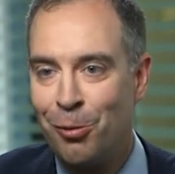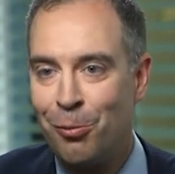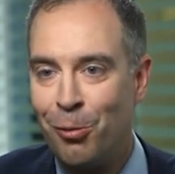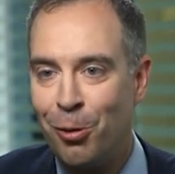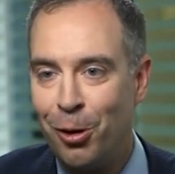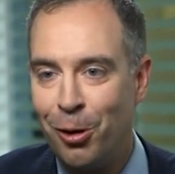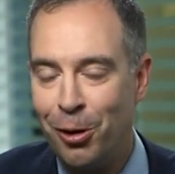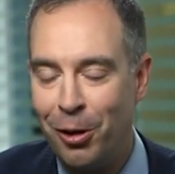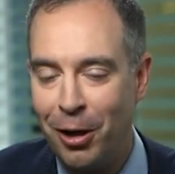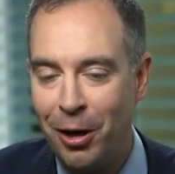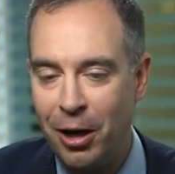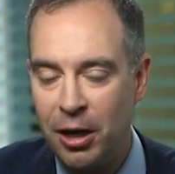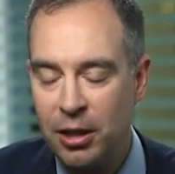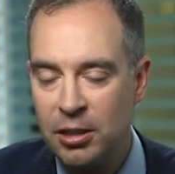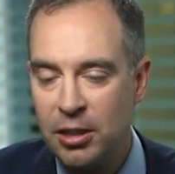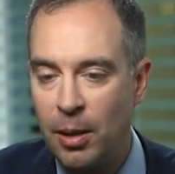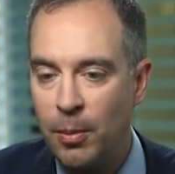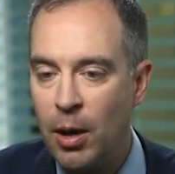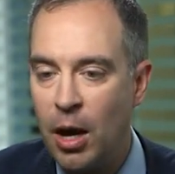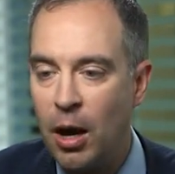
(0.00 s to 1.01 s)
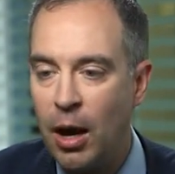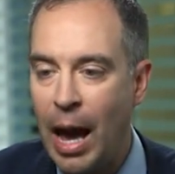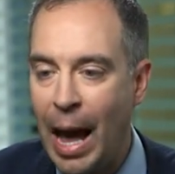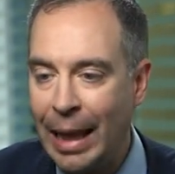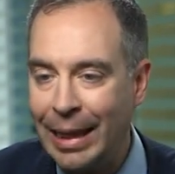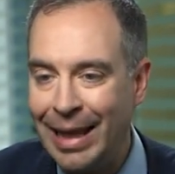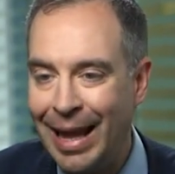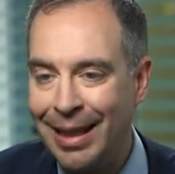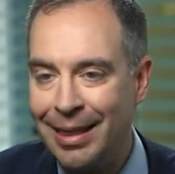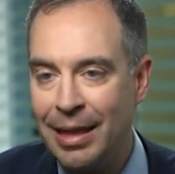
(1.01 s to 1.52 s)
were somehow
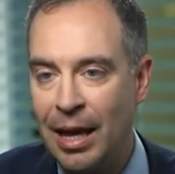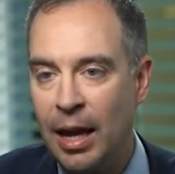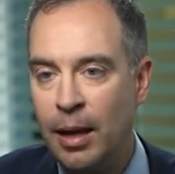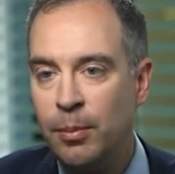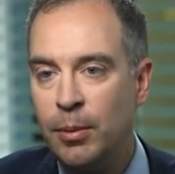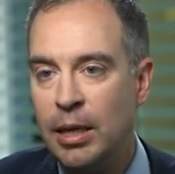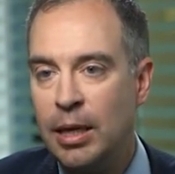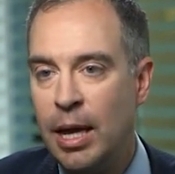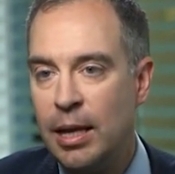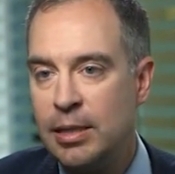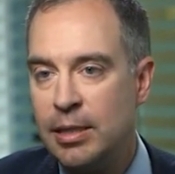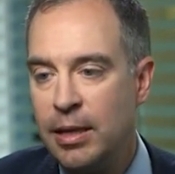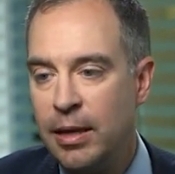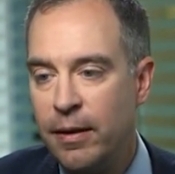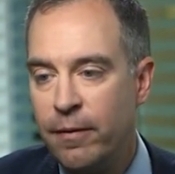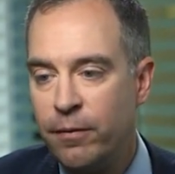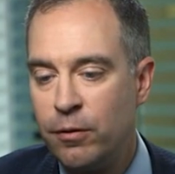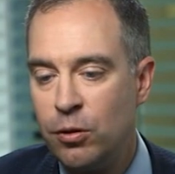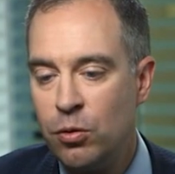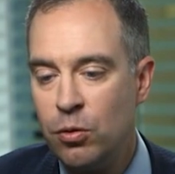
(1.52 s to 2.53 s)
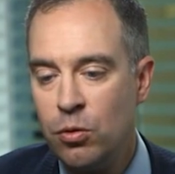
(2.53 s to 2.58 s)
at that time negative